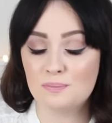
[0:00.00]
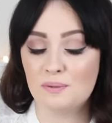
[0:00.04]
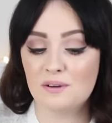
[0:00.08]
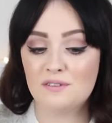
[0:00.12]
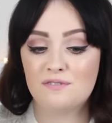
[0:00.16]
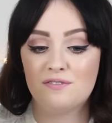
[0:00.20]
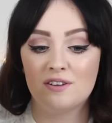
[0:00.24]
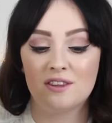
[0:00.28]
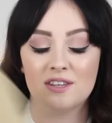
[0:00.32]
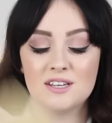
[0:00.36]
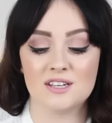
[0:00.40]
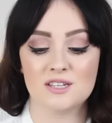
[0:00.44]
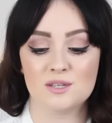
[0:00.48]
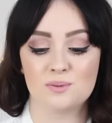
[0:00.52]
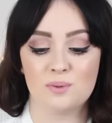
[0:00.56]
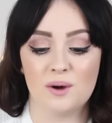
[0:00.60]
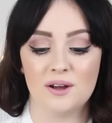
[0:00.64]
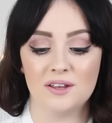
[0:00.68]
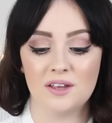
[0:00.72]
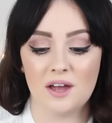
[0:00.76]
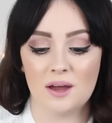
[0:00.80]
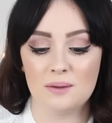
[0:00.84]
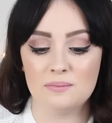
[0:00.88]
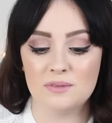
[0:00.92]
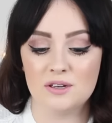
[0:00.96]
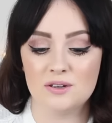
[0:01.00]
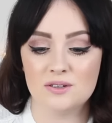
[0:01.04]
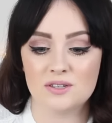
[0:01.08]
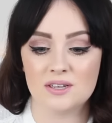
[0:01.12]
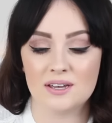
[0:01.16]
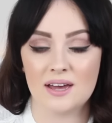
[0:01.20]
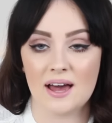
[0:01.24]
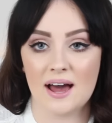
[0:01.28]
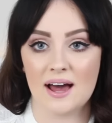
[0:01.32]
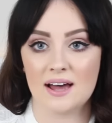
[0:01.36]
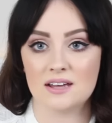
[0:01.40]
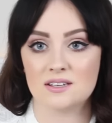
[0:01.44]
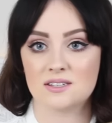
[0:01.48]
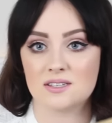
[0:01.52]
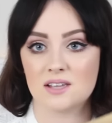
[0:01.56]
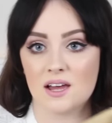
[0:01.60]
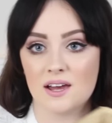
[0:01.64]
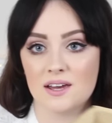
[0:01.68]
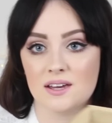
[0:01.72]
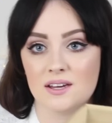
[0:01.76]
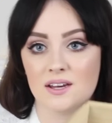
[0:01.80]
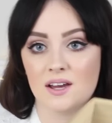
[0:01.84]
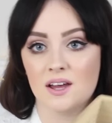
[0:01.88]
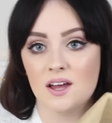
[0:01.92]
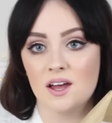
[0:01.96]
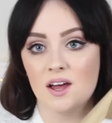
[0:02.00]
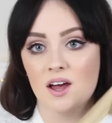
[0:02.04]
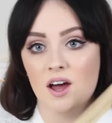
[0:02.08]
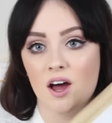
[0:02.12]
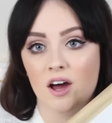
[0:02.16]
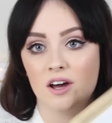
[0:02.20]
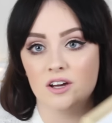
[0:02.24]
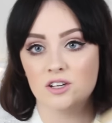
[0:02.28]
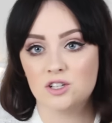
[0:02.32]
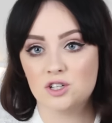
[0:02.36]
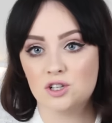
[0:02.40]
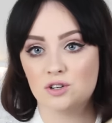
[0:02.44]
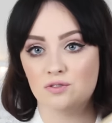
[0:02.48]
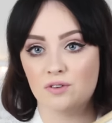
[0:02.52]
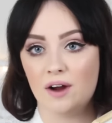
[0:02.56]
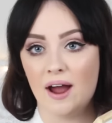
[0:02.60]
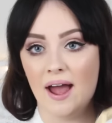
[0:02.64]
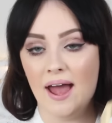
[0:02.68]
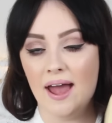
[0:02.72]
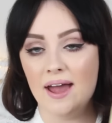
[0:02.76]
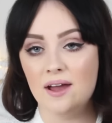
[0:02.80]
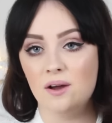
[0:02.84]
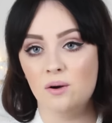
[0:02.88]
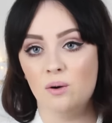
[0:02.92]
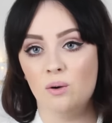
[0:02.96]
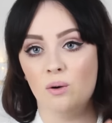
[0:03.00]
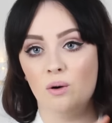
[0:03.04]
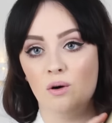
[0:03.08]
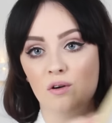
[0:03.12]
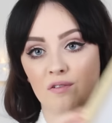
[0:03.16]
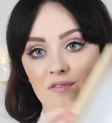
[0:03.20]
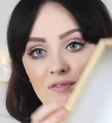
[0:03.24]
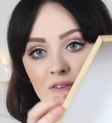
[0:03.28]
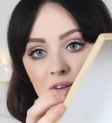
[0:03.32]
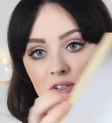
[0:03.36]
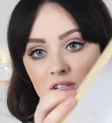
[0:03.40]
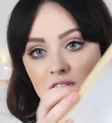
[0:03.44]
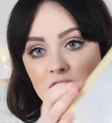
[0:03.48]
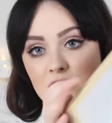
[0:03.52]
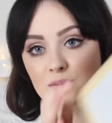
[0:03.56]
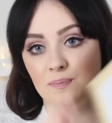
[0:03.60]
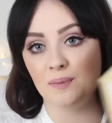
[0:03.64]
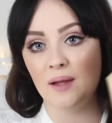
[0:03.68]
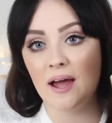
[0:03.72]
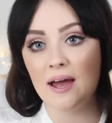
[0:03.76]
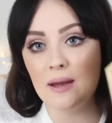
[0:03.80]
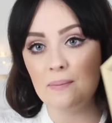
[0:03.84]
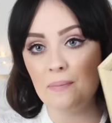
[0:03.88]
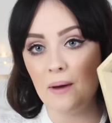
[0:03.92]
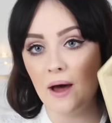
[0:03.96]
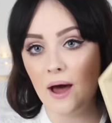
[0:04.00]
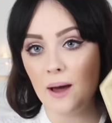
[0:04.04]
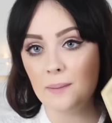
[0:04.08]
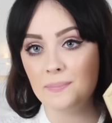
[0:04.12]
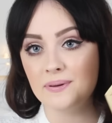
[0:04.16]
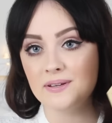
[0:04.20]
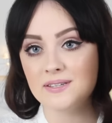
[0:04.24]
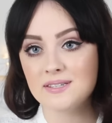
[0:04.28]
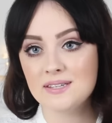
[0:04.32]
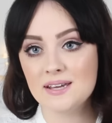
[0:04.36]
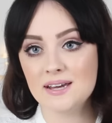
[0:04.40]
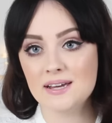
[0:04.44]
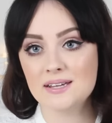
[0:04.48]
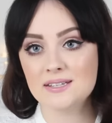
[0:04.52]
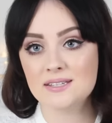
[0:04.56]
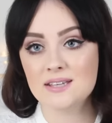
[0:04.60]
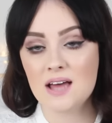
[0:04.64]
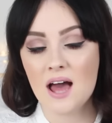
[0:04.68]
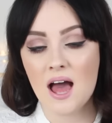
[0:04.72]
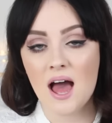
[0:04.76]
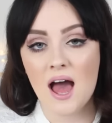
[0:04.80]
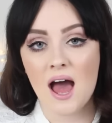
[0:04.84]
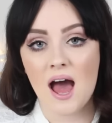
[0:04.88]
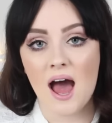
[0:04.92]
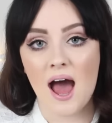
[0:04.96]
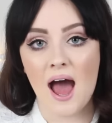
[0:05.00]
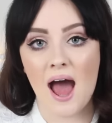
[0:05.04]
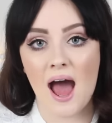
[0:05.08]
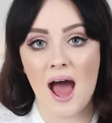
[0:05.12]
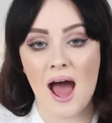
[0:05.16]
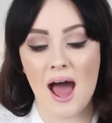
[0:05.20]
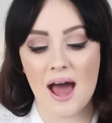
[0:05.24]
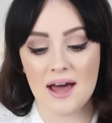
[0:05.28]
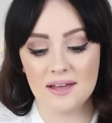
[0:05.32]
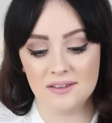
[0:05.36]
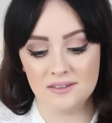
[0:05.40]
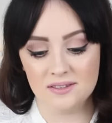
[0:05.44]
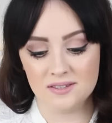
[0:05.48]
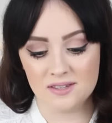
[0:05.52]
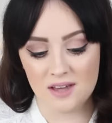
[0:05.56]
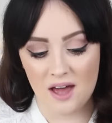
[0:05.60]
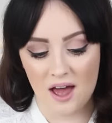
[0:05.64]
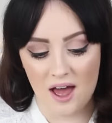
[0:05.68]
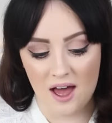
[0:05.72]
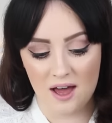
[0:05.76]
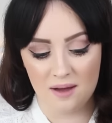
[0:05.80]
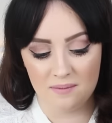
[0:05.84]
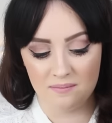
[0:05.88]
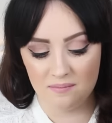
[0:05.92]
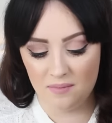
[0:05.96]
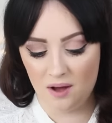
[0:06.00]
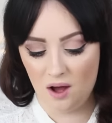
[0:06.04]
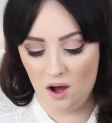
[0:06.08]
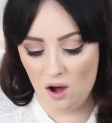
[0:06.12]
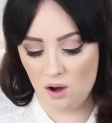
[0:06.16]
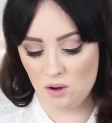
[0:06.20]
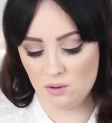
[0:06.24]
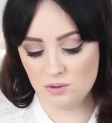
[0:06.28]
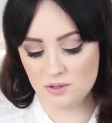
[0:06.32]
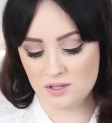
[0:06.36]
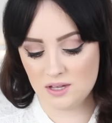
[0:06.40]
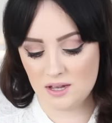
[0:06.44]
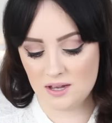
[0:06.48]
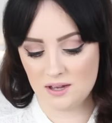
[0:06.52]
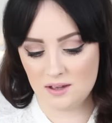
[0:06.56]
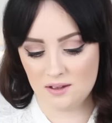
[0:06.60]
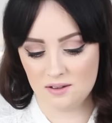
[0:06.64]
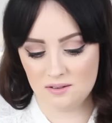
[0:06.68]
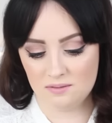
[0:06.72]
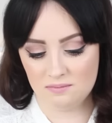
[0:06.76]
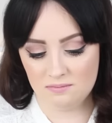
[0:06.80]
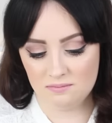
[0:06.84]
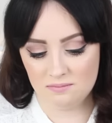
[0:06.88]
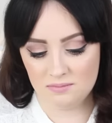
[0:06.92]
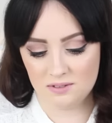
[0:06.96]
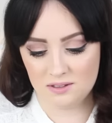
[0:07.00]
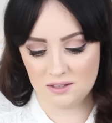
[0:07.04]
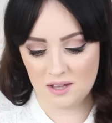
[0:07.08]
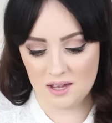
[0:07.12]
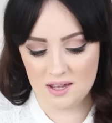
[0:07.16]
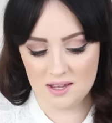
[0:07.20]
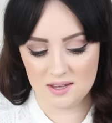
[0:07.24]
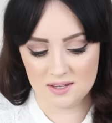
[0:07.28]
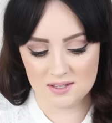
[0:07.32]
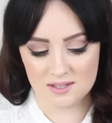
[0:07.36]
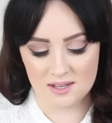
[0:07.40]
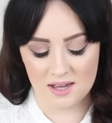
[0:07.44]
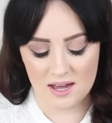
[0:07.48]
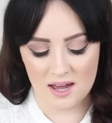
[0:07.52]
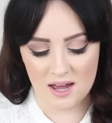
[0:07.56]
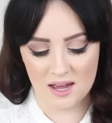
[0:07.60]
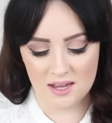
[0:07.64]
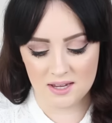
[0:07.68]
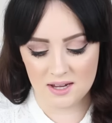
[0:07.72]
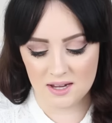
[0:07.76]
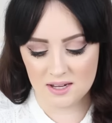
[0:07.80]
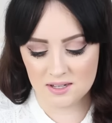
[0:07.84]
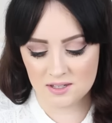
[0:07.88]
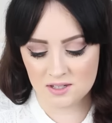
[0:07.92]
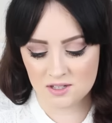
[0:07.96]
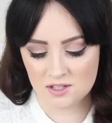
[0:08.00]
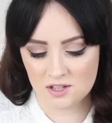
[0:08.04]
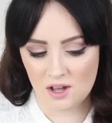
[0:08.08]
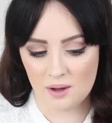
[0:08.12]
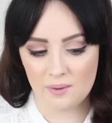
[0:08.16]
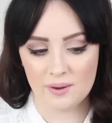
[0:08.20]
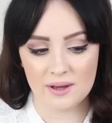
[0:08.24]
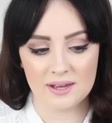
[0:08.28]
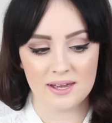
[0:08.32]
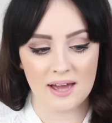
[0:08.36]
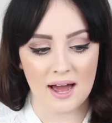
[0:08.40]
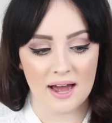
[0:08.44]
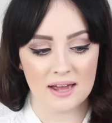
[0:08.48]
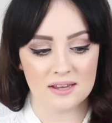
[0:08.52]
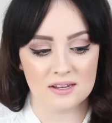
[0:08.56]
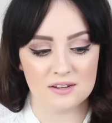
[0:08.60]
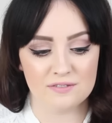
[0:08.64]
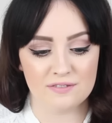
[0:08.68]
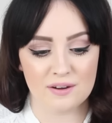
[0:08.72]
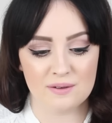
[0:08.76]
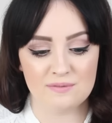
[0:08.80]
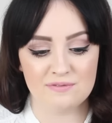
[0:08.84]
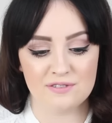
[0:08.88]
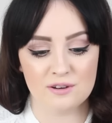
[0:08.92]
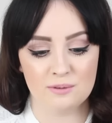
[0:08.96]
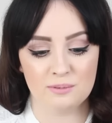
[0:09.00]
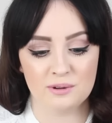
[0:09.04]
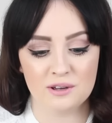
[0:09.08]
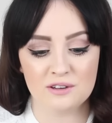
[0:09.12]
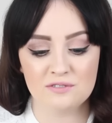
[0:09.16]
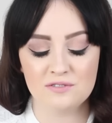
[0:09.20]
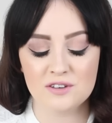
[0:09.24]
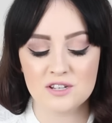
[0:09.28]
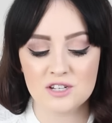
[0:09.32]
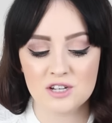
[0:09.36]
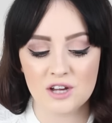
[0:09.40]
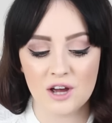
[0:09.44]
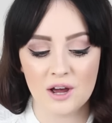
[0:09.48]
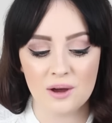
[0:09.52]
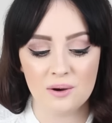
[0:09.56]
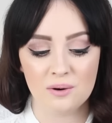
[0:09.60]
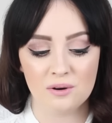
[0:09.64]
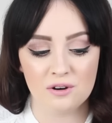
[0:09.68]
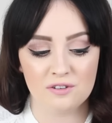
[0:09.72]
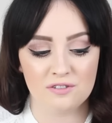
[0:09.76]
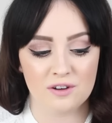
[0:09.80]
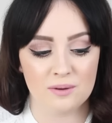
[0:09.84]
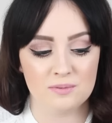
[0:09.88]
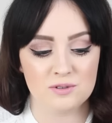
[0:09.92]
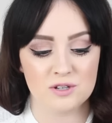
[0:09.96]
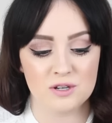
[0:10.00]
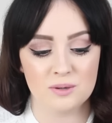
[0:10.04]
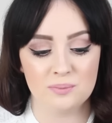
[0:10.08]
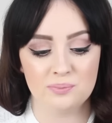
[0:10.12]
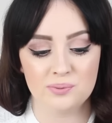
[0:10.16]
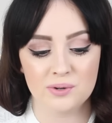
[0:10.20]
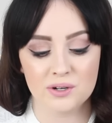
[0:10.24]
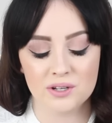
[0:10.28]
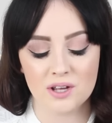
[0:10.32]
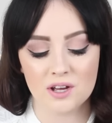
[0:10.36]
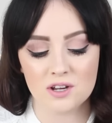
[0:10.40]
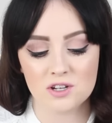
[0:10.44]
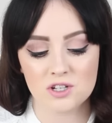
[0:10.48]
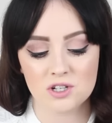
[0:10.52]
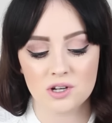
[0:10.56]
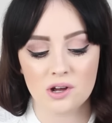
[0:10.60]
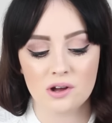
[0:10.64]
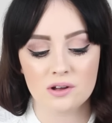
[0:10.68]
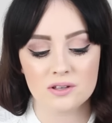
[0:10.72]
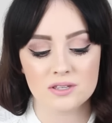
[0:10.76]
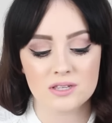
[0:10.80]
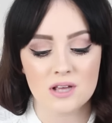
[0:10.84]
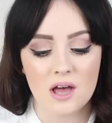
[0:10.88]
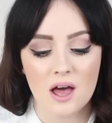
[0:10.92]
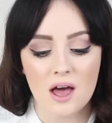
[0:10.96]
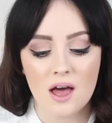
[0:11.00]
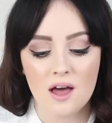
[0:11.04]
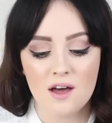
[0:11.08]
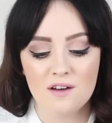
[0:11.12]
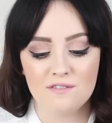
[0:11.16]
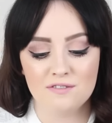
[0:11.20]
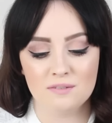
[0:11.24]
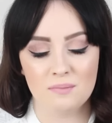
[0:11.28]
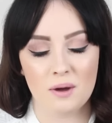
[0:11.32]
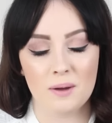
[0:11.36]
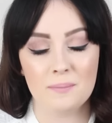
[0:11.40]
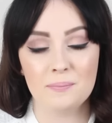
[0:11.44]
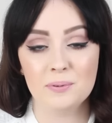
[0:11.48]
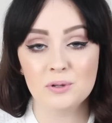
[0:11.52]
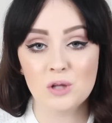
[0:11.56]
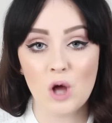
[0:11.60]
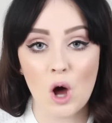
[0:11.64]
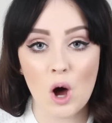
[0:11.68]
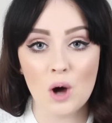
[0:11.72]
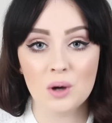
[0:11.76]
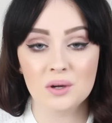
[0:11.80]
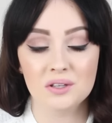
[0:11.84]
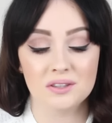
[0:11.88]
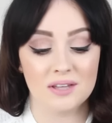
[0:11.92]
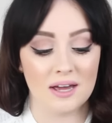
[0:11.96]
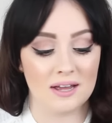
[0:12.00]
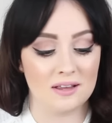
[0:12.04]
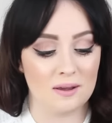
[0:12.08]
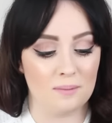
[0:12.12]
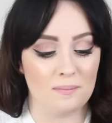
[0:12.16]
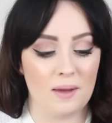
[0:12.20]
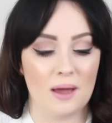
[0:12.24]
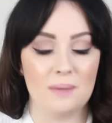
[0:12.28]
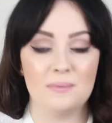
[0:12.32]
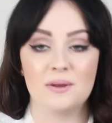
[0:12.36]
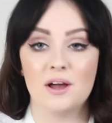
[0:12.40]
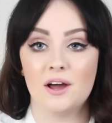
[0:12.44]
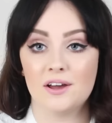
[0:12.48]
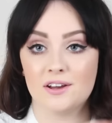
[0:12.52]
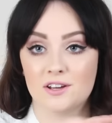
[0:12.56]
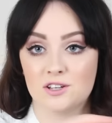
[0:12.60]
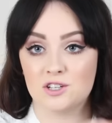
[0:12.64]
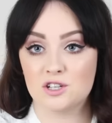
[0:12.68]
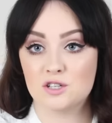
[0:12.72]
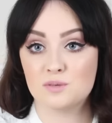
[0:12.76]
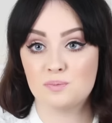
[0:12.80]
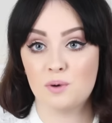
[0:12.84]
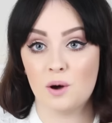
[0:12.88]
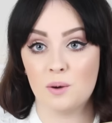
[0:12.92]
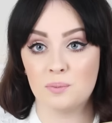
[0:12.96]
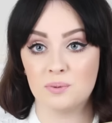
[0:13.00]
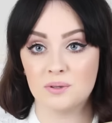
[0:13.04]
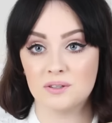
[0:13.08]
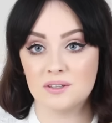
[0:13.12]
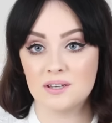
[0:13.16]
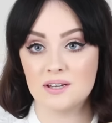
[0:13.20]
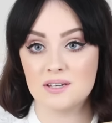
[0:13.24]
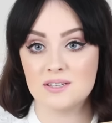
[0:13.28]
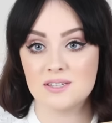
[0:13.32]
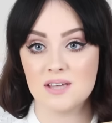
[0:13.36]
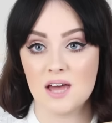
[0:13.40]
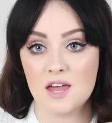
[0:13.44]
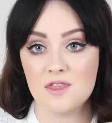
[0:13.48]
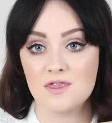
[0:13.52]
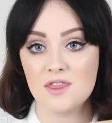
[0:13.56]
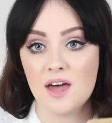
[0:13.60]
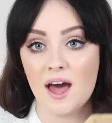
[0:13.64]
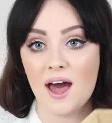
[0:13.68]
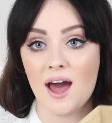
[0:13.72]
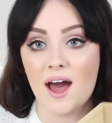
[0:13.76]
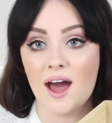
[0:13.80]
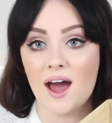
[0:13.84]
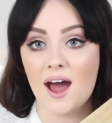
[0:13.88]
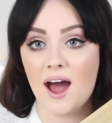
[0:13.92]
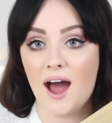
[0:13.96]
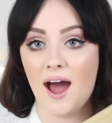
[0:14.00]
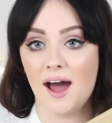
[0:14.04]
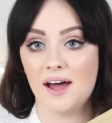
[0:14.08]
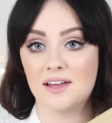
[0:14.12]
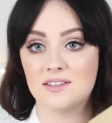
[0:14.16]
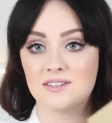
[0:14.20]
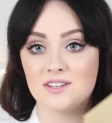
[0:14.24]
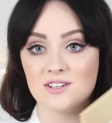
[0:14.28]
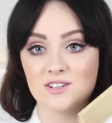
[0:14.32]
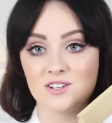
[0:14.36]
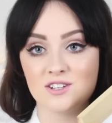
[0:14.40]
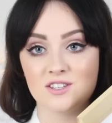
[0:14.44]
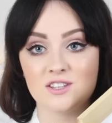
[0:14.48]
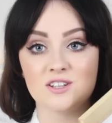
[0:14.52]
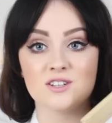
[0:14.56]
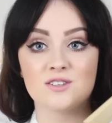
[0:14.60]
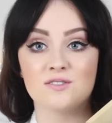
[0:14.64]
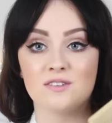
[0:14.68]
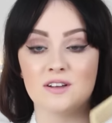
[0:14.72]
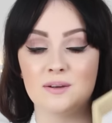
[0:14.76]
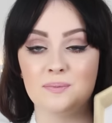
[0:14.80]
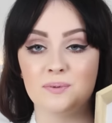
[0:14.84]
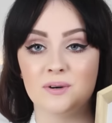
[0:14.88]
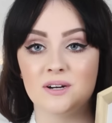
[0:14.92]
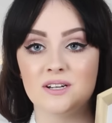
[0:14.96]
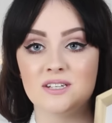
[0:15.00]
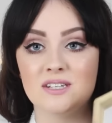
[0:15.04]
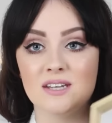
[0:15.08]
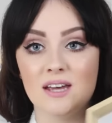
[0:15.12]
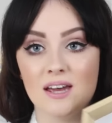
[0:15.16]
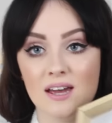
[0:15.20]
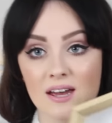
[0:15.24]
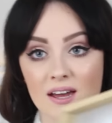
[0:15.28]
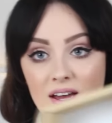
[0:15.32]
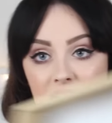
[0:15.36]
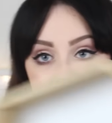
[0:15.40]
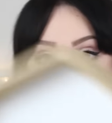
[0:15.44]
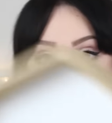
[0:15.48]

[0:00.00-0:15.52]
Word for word: But for this one, I'm using it as like a tray or for display purposes, and um, holding things in it. So again, if I'm filming a video or if I'm doing product shots for my blog, then maybe I could just pop the things in there, and it just looks really pretty.